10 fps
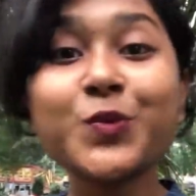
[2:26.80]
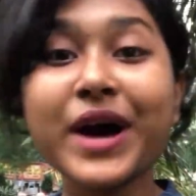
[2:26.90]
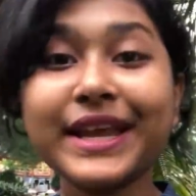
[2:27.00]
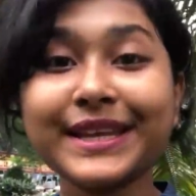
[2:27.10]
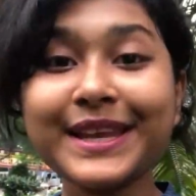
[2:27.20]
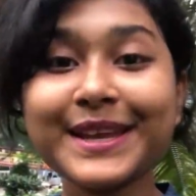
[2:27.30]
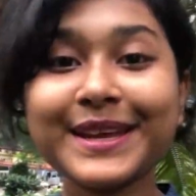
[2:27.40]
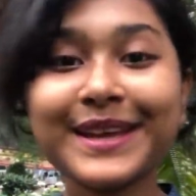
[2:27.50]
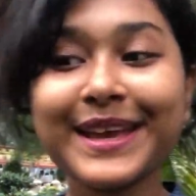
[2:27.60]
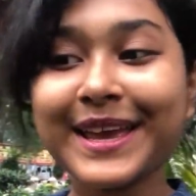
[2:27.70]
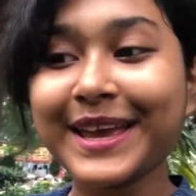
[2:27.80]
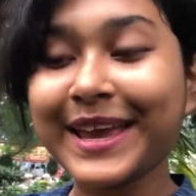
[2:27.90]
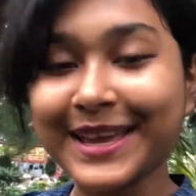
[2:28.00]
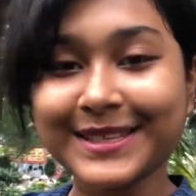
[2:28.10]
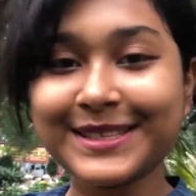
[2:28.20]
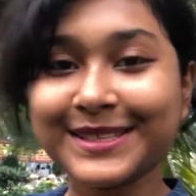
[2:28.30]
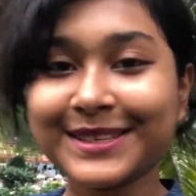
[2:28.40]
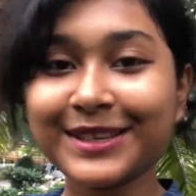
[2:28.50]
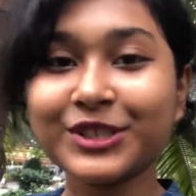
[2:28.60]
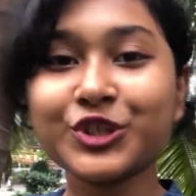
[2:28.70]
one is
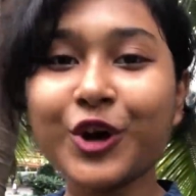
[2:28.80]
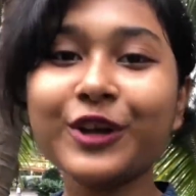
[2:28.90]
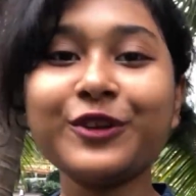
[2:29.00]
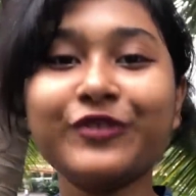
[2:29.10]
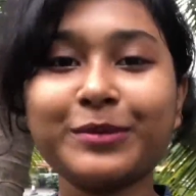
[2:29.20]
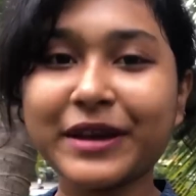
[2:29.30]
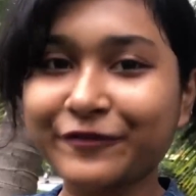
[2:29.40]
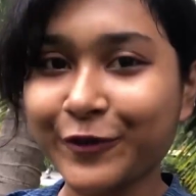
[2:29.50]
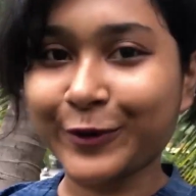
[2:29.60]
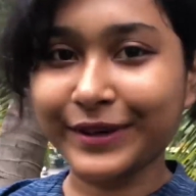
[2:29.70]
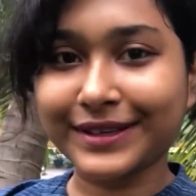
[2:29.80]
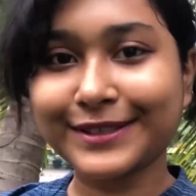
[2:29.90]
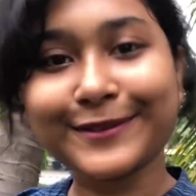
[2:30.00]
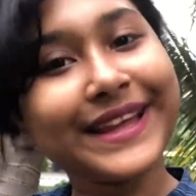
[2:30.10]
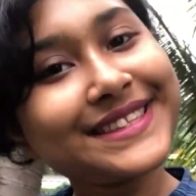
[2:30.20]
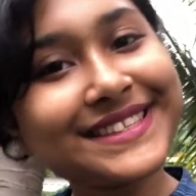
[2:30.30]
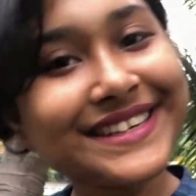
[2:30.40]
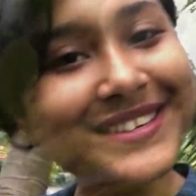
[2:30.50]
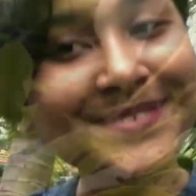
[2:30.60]
shot with my phone. So let's see.